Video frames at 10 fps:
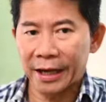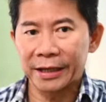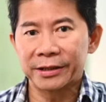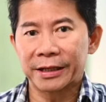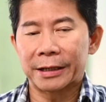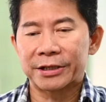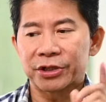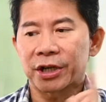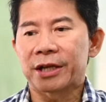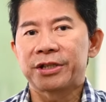and you can
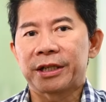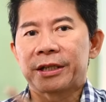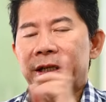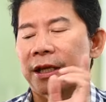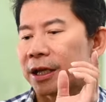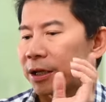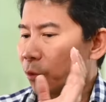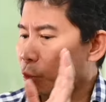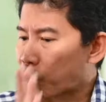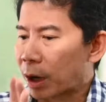charge it
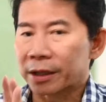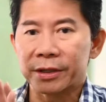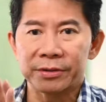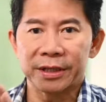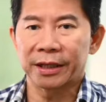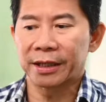while using